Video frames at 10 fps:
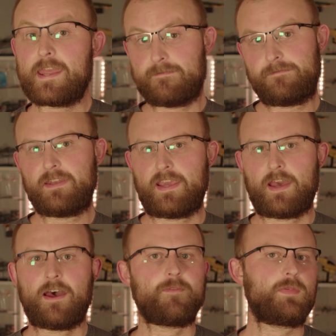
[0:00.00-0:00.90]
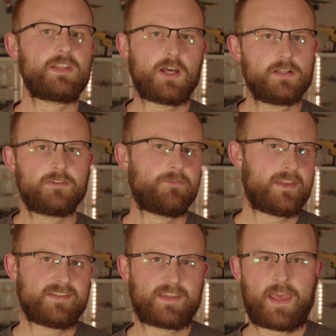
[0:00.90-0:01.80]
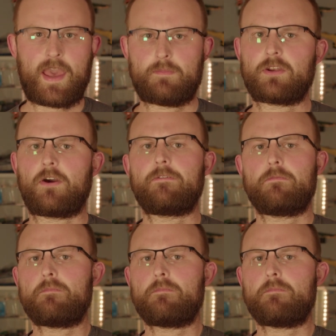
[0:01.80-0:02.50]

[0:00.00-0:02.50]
Nvidia have been cultivating a habit of